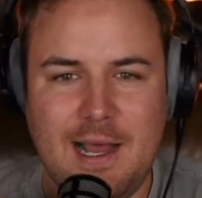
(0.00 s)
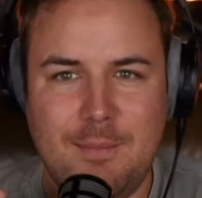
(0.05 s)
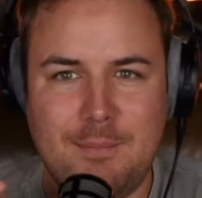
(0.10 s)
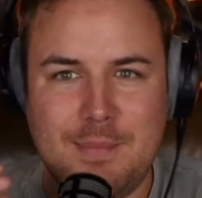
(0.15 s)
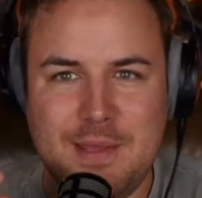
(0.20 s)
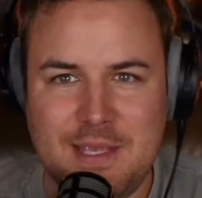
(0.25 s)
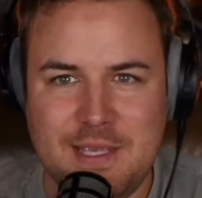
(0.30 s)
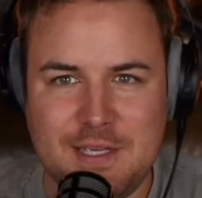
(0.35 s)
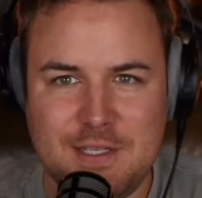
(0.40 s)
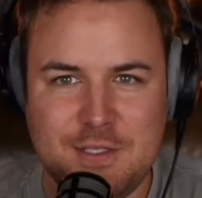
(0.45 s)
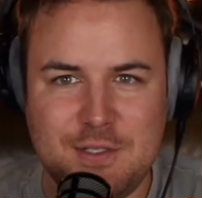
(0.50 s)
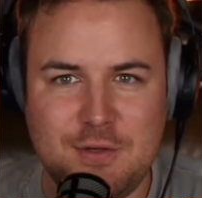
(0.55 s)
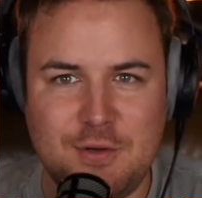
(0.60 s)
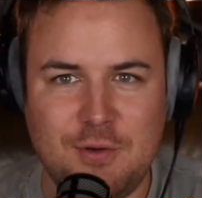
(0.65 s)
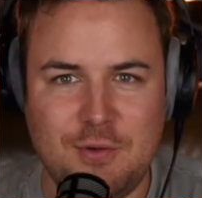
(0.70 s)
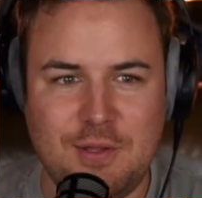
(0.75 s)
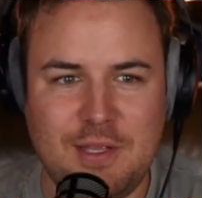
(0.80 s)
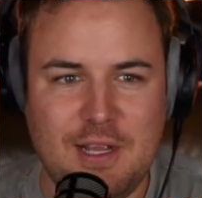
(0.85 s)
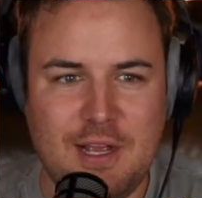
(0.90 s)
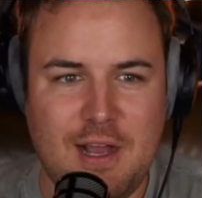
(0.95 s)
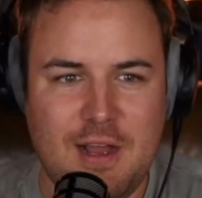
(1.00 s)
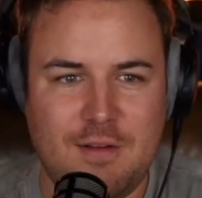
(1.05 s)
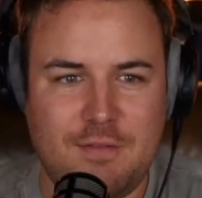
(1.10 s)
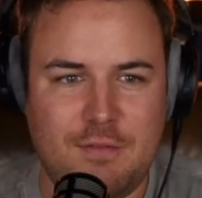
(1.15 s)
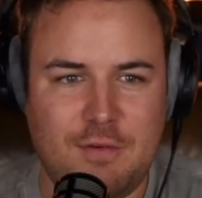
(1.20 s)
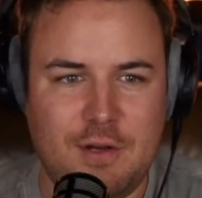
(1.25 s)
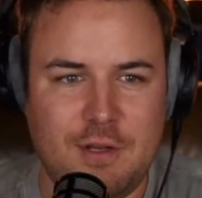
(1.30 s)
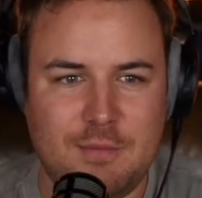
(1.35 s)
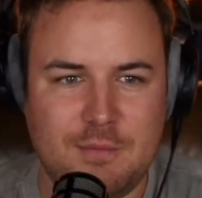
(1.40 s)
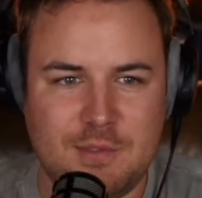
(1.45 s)
because you're only
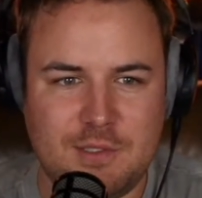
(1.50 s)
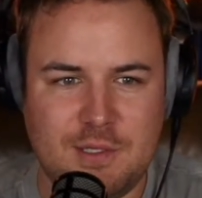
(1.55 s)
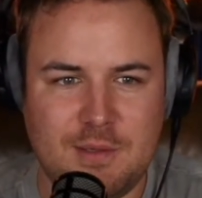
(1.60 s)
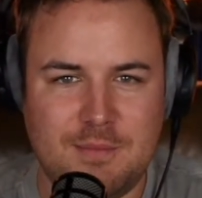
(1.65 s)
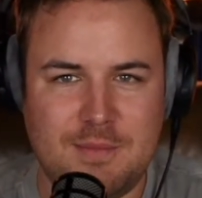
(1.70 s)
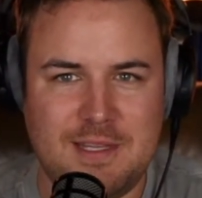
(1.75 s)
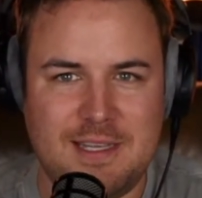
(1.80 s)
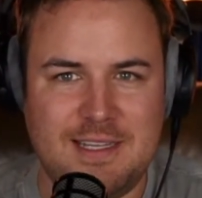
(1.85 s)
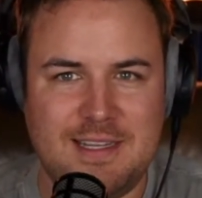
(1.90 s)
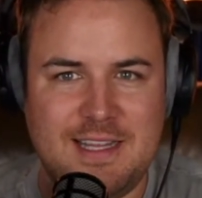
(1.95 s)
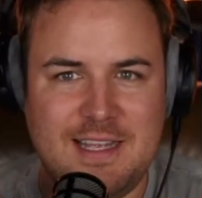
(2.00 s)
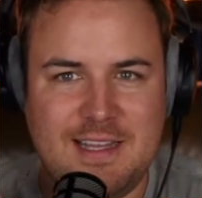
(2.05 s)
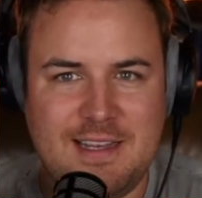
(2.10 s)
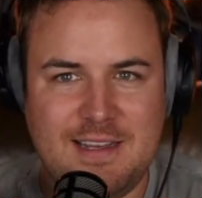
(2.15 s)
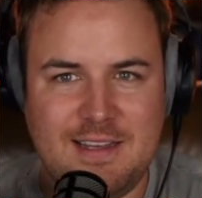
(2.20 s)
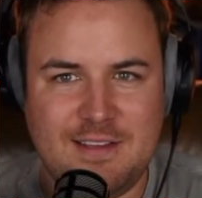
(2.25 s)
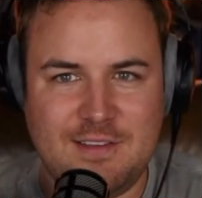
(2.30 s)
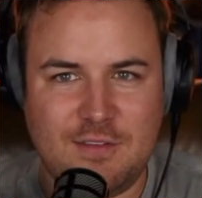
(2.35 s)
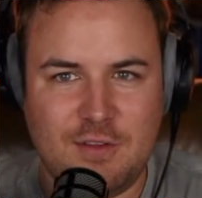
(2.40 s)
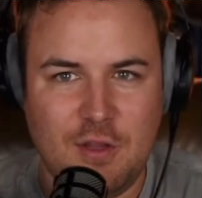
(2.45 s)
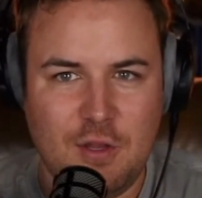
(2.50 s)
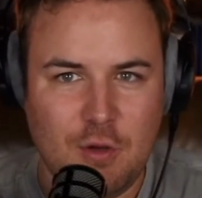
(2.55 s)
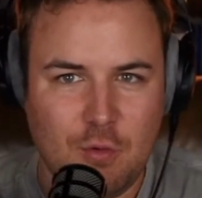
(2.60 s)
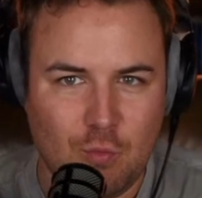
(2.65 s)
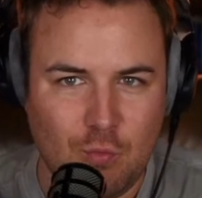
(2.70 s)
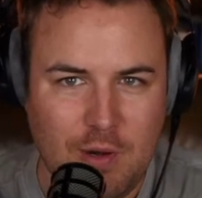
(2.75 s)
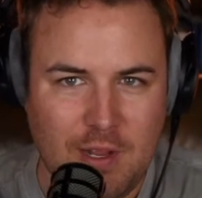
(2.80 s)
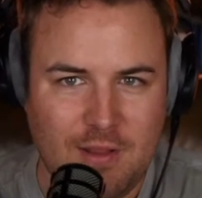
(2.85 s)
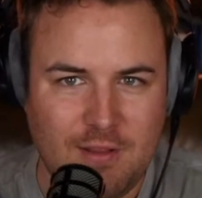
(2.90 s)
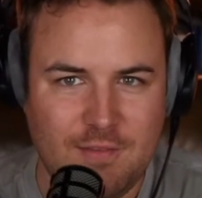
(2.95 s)
offering them something that is
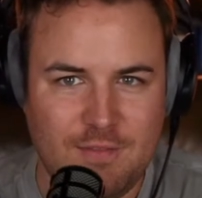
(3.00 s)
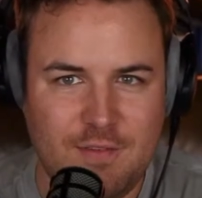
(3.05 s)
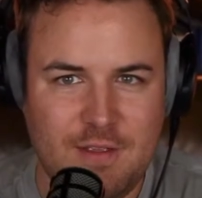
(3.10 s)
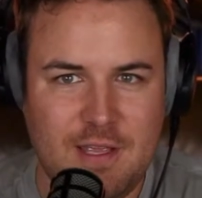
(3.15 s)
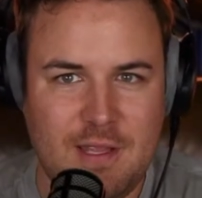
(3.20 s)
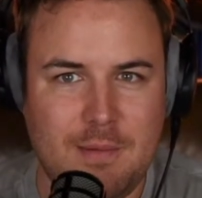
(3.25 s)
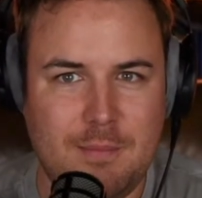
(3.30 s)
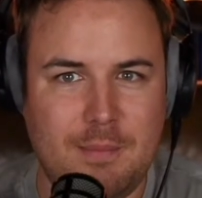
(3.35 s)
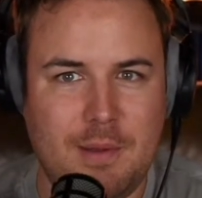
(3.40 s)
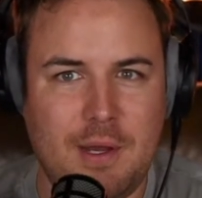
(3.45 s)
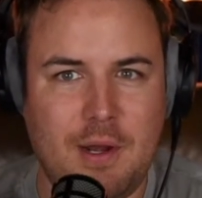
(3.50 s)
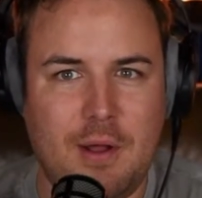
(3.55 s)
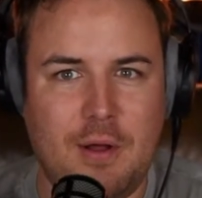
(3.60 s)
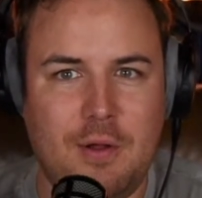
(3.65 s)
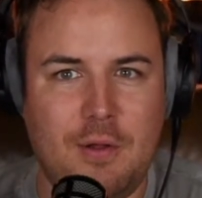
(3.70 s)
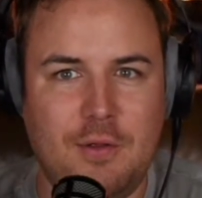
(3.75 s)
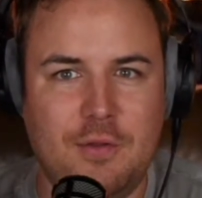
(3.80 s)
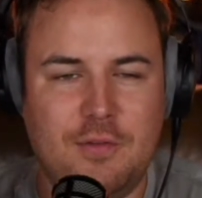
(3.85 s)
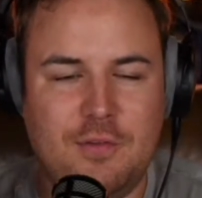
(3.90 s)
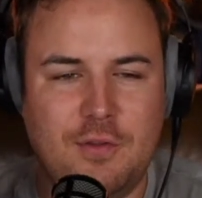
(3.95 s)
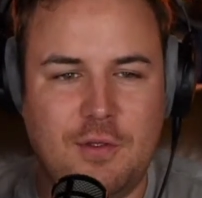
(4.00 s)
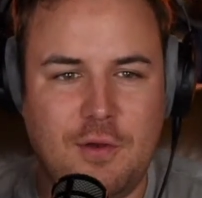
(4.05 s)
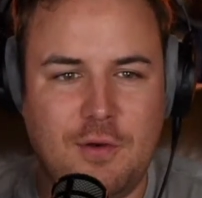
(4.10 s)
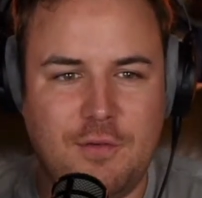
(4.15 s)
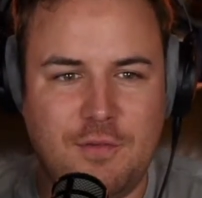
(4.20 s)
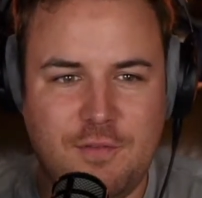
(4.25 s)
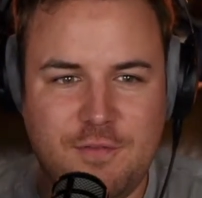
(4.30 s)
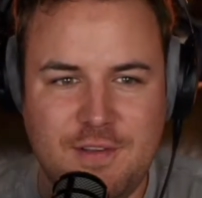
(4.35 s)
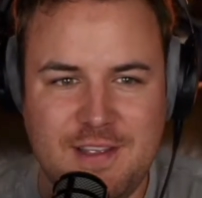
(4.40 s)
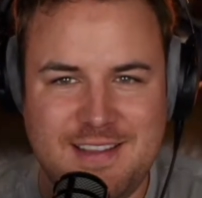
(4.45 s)
relevant, but also
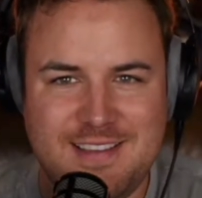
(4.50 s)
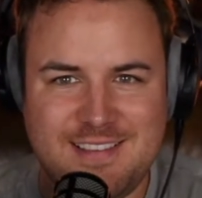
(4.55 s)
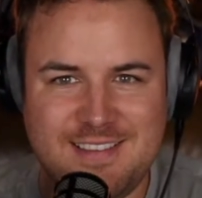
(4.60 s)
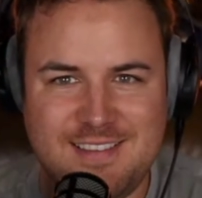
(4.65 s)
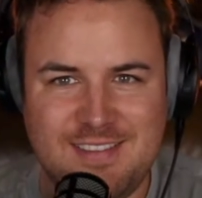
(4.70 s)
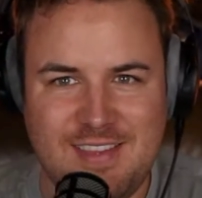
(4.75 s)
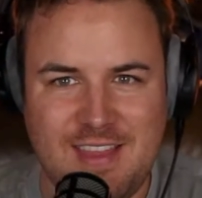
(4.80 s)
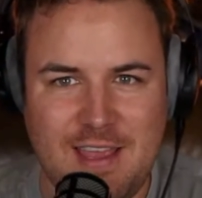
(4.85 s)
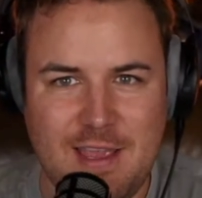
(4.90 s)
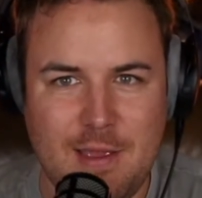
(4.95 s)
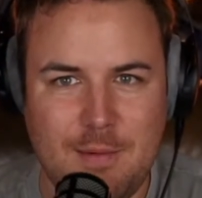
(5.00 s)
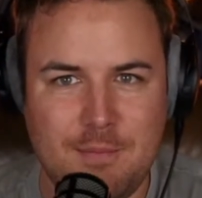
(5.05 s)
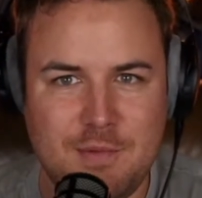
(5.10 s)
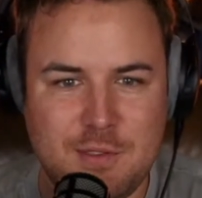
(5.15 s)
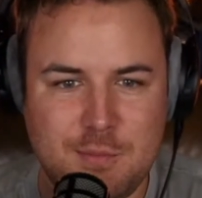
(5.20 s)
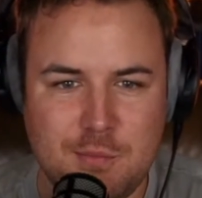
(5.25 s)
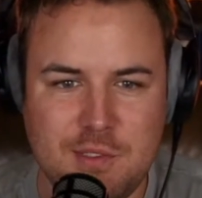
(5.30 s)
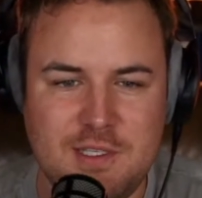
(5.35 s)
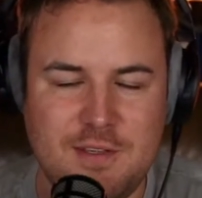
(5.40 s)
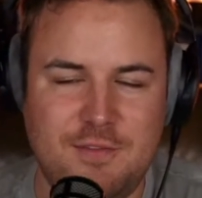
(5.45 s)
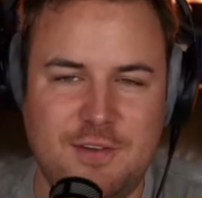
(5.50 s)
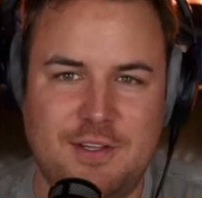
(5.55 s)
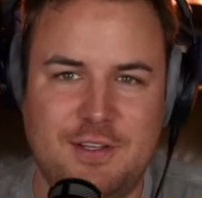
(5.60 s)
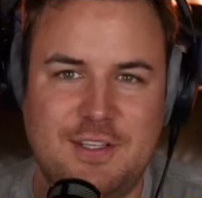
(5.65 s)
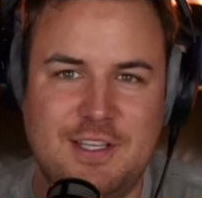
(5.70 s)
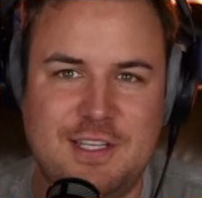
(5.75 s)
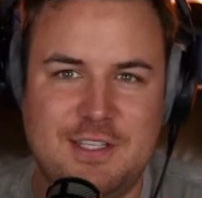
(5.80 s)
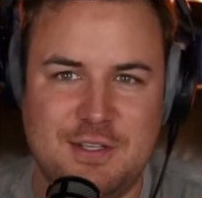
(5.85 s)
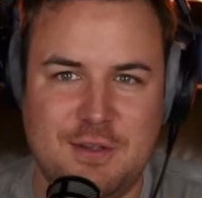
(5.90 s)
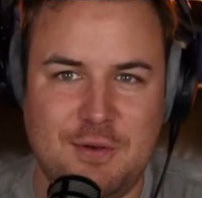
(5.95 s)
fits them
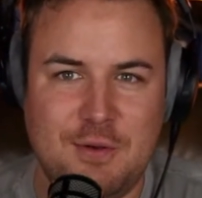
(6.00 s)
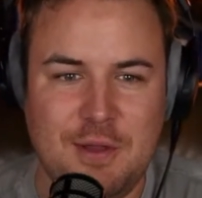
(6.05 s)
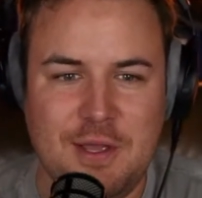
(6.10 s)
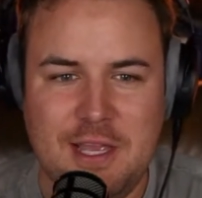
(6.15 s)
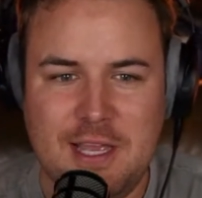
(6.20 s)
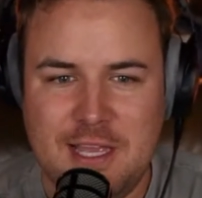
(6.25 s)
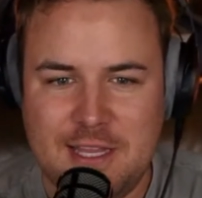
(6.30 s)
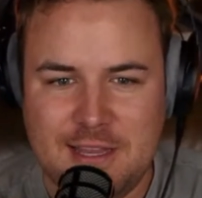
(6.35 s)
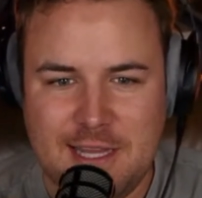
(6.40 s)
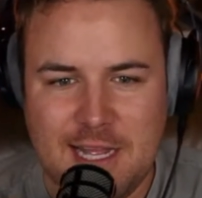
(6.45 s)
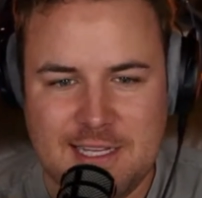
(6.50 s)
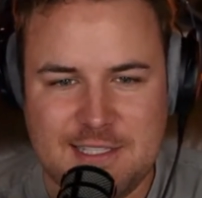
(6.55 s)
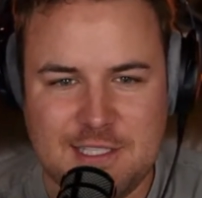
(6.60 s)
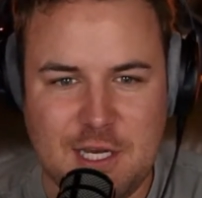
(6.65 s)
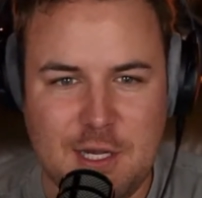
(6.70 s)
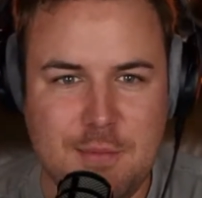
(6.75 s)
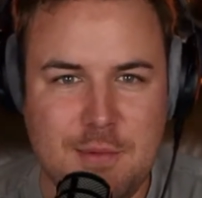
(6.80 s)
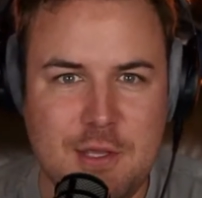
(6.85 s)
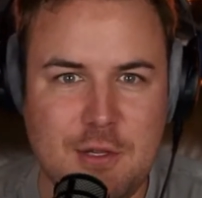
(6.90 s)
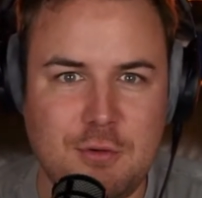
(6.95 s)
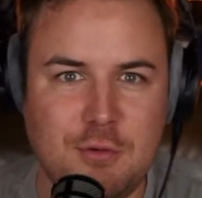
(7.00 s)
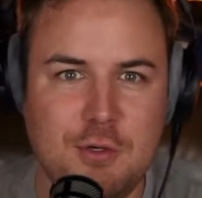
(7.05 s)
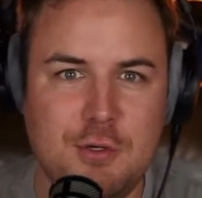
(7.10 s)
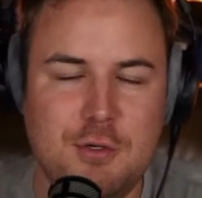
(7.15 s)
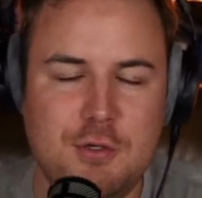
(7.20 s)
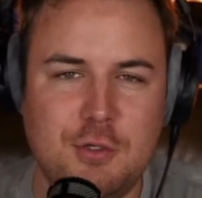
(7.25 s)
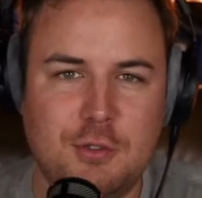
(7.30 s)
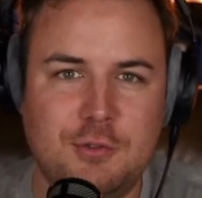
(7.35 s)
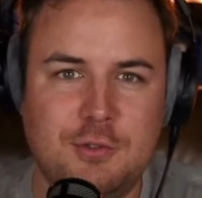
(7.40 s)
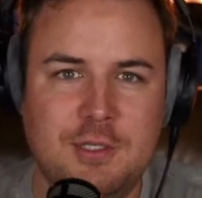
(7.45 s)
specifically. So that's going to be
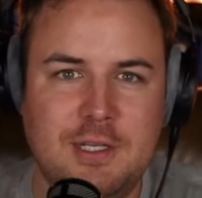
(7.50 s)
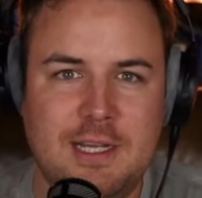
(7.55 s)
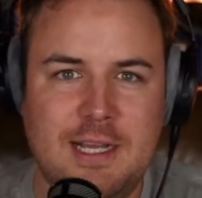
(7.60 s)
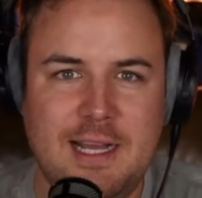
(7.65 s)
crucial.